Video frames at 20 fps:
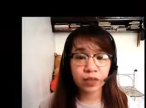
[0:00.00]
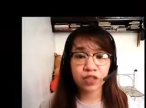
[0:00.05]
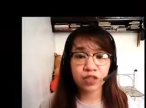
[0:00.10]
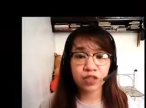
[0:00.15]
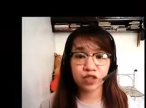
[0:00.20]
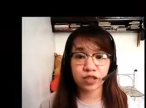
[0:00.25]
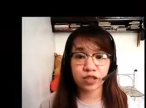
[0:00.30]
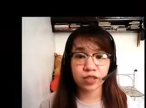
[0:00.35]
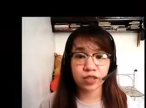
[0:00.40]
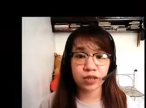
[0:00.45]

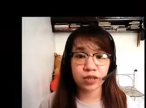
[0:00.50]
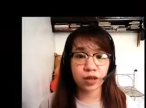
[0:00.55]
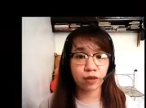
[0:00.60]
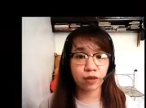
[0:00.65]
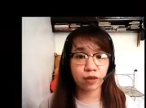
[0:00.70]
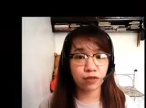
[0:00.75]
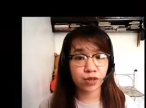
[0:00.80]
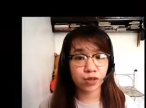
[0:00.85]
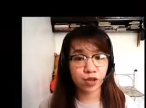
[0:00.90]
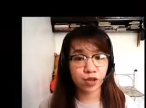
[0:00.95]
just the
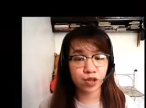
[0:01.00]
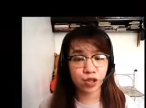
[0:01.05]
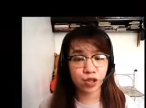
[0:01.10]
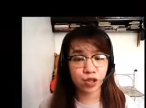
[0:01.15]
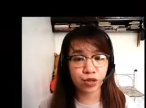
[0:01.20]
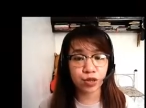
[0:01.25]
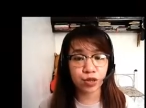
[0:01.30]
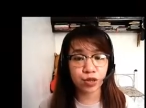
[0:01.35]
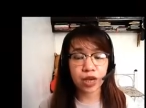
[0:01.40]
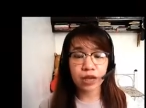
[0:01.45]

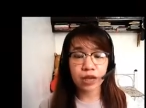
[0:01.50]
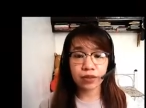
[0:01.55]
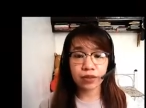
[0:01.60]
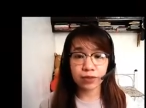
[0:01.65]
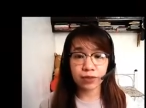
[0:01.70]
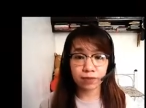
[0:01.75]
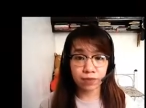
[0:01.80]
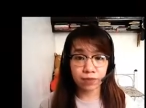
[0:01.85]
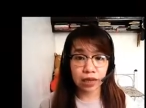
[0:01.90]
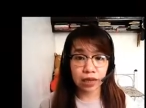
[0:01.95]
definition,
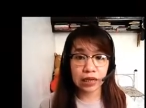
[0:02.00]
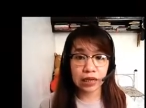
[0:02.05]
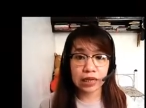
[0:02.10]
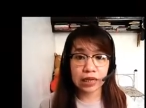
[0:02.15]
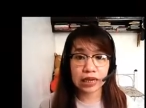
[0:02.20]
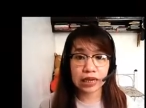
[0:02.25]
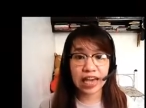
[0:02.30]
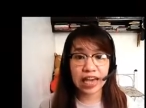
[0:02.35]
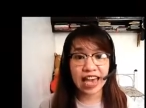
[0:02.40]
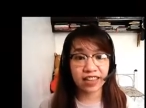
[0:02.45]
the
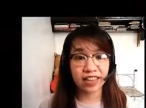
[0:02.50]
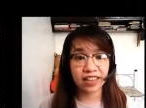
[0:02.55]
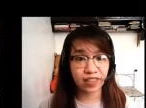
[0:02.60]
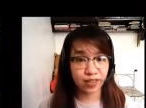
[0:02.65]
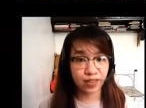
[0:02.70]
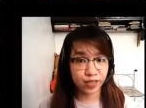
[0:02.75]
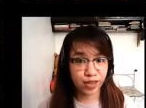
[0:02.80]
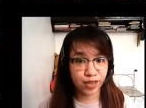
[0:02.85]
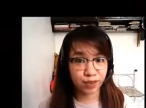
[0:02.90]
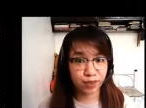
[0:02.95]
meaning, and
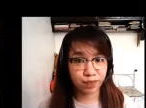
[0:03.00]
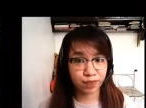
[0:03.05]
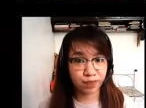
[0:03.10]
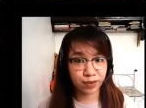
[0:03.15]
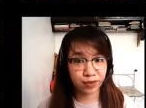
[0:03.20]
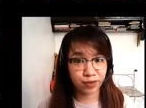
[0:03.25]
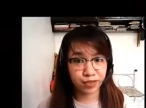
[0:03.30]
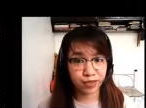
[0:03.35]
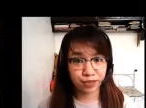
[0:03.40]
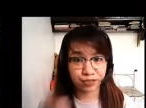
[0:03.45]

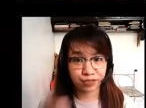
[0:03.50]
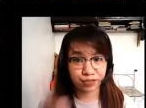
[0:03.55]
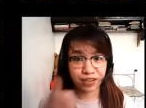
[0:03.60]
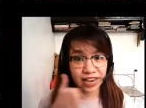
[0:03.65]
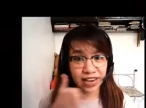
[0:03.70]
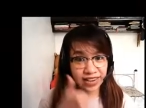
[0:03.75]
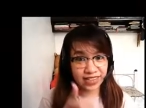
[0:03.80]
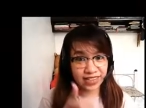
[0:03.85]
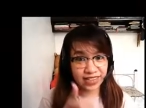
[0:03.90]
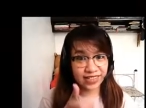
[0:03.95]
examples.
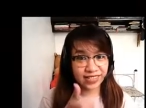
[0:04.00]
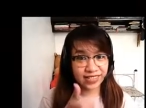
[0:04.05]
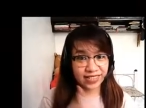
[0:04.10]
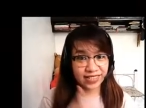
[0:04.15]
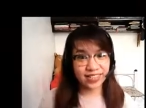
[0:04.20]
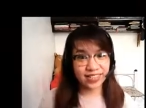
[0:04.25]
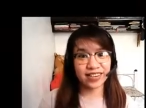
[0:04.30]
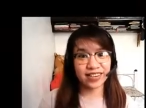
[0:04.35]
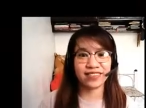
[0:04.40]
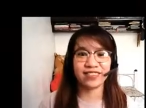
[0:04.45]
Alright?
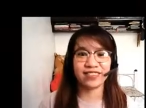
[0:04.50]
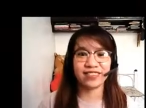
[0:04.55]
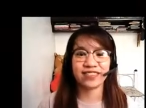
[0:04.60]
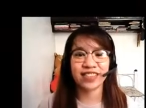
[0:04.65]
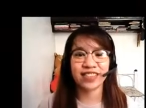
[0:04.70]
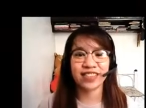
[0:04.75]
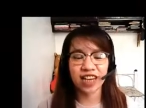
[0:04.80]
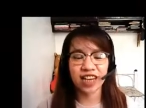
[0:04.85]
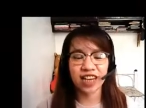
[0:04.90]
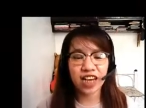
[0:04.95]

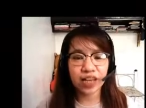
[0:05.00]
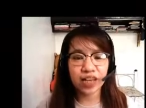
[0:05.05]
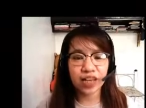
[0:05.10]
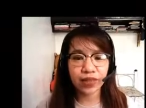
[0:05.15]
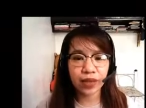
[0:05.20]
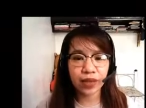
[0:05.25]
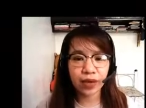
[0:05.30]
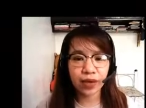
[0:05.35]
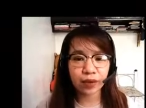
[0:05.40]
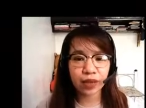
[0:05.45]
Okay,
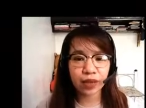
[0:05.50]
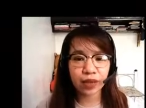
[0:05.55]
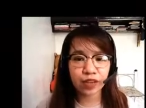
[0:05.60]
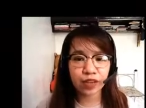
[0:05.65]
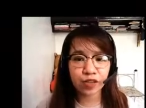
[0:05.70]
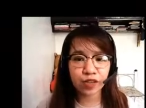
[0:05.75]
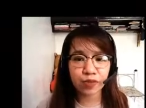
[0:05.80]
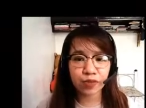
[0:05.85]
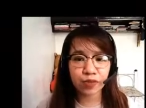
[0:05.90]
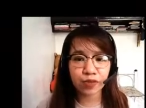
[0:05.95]
now
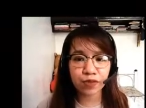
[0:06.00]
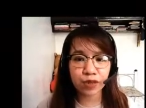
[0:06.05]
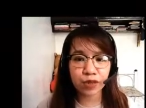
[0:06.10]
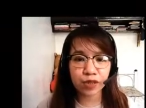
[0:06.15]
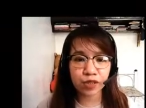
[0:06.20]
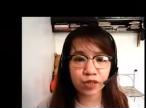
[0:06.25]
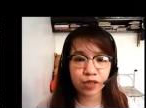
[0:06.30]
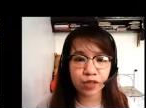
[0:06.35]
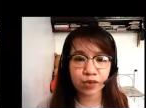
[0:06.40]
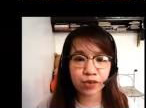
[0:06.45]
let's move on
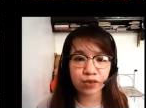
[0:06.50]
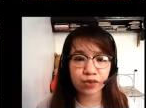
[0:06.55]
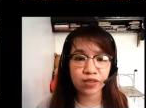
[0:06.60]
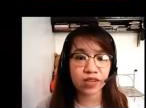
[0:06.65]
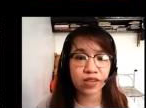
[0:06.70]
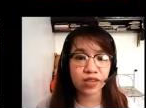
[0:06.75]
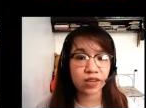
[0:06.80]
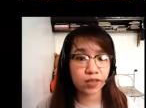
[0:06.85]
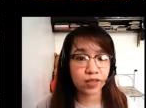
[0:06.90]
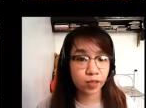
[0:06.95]
to the
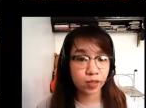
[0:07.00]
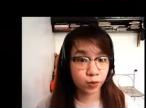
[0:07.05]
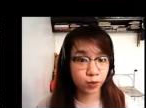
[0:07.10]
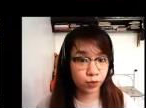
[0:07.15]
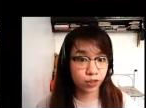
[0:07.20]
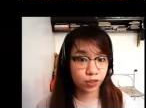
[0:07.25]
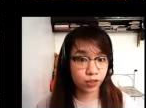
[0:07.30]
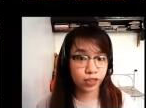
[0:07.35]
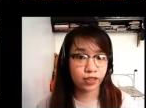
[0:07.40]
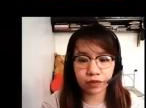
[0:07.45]
next
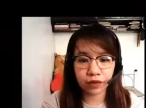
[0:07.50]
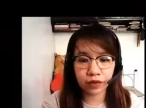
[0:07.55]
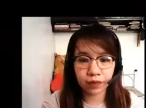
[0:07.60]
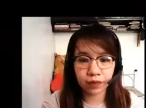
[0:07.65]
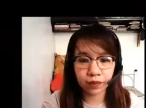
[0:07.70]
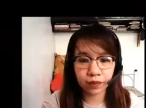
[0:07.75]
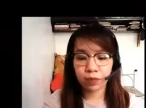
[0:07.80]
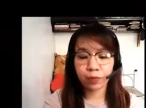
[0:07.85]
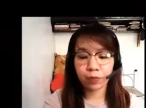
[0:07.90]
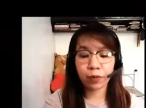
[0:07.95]
one.
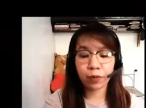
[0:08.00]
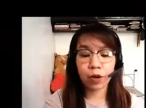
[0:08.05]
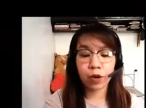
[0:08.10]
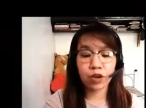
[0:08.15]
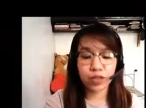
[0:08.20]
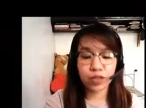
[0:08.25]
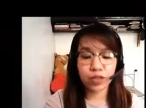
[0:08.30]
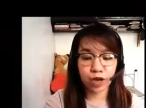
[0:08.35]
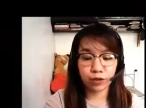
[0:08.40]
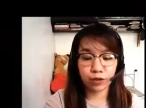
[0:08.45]

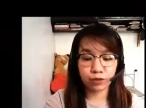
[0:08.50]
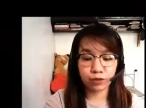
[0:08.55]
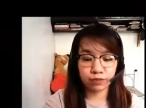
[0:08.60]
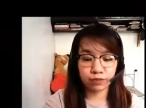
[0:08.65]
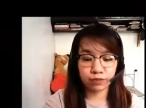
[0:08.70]
Pronoun.